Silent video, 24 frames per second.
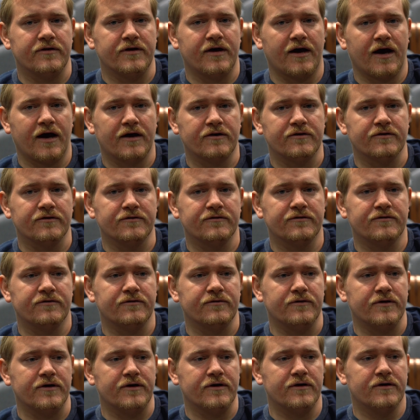the actors to
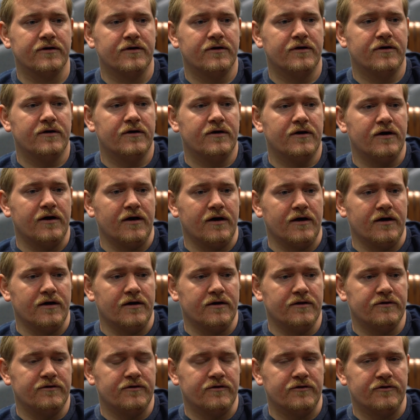the
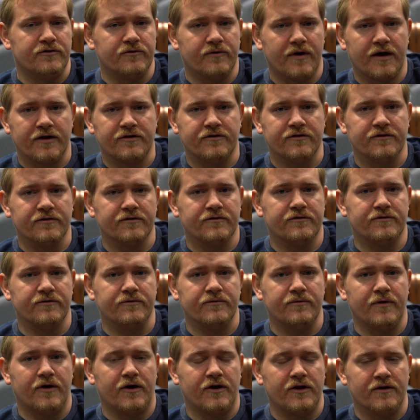director
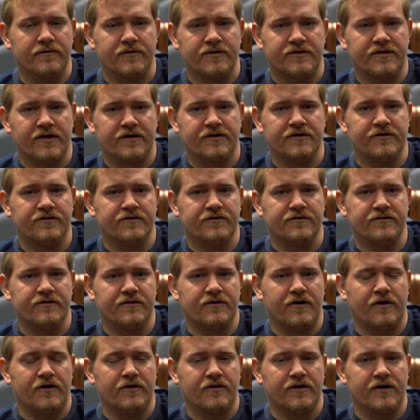to all of the technicians
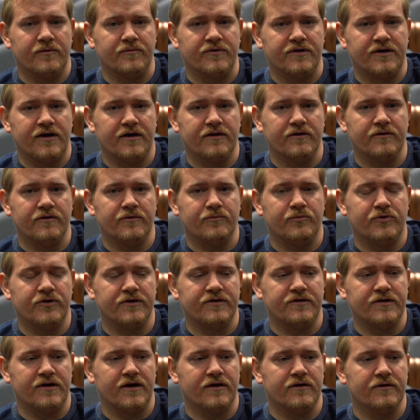that all come together and put
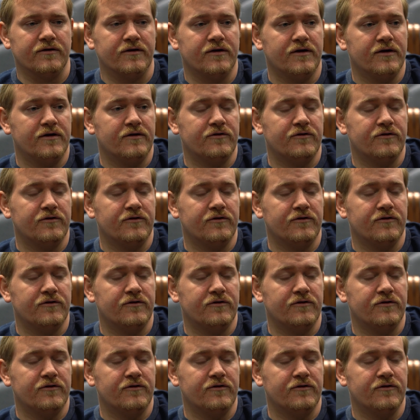it together.